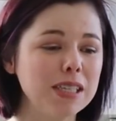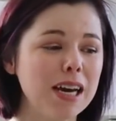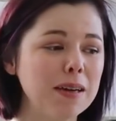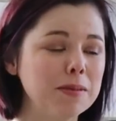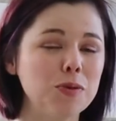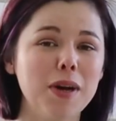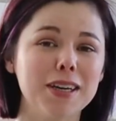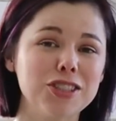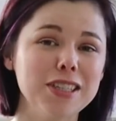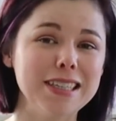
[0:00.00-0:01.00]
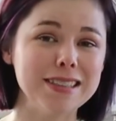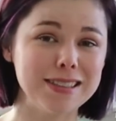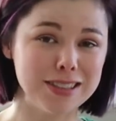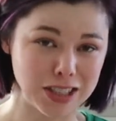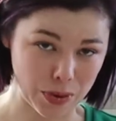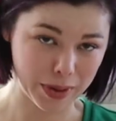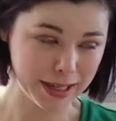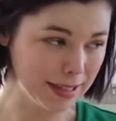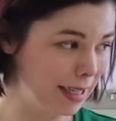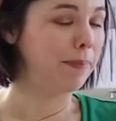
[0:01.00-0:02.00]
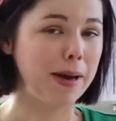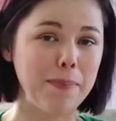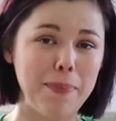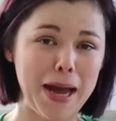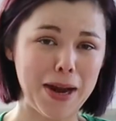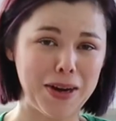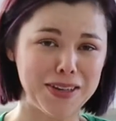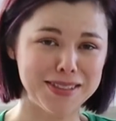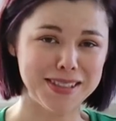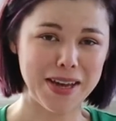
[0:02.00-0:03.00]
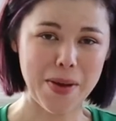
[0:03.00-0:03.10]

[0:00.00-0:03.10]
time to actually get sewing. My back hurts,